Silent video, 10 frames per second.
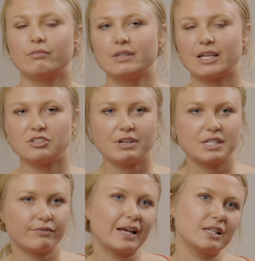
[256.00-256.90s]

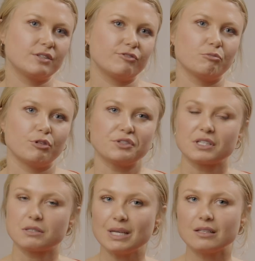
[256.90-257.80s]
saturated fats from
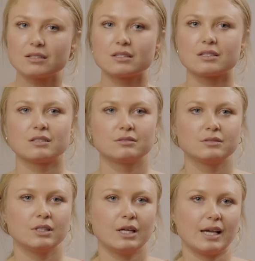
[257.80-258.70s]
processed meats,
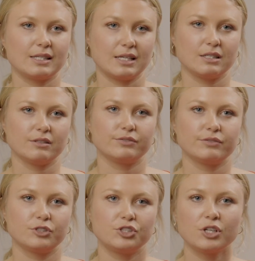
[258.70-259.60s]
excessive
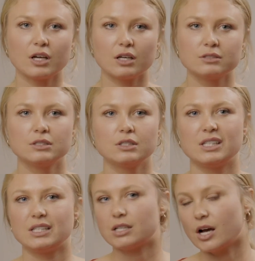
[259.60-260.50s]
sugar,
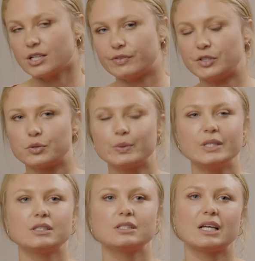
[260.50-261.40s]
artificial
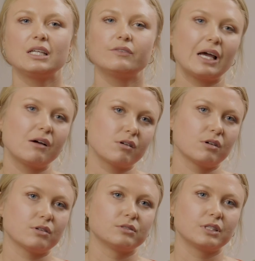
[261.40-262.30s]
sweeteners, and even
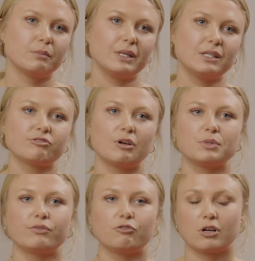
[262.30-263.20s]
alcohol can be
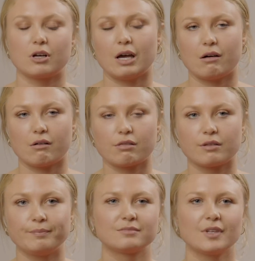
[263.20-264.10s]
disruptive for our gut health.
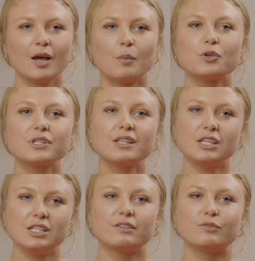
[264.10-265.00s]
I'm not saying that you
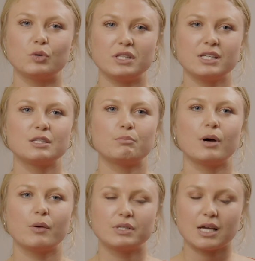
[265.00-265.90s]
need to avoid this,
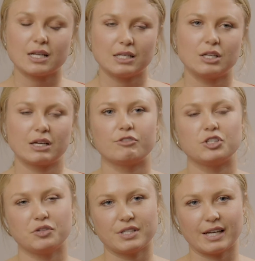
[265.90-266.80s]
but I would certainly look at
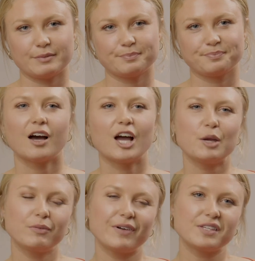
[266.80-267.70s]
reducing it. I
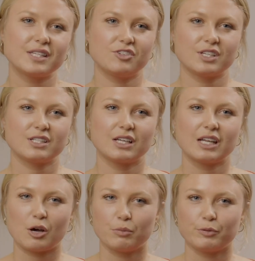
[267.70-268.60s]
hope you found this interesting and
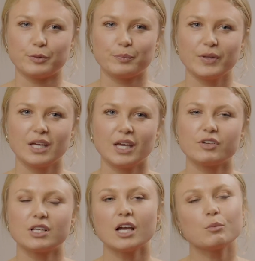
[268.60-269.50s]
helpful. If
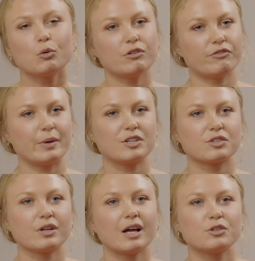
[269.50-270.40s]
you'd like more
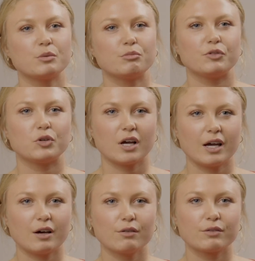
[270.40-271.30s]
information on how to improve your gut
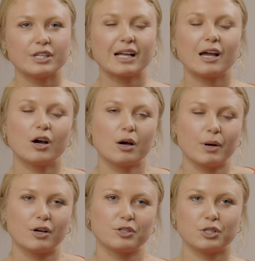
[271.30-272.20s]
health, check out our
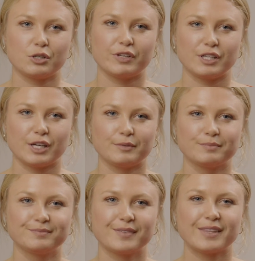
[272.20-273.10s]
part 2 video.
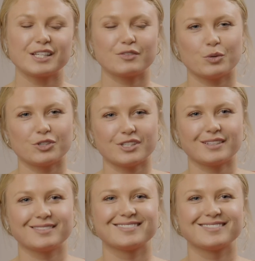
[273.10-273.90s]
Thanks for watching.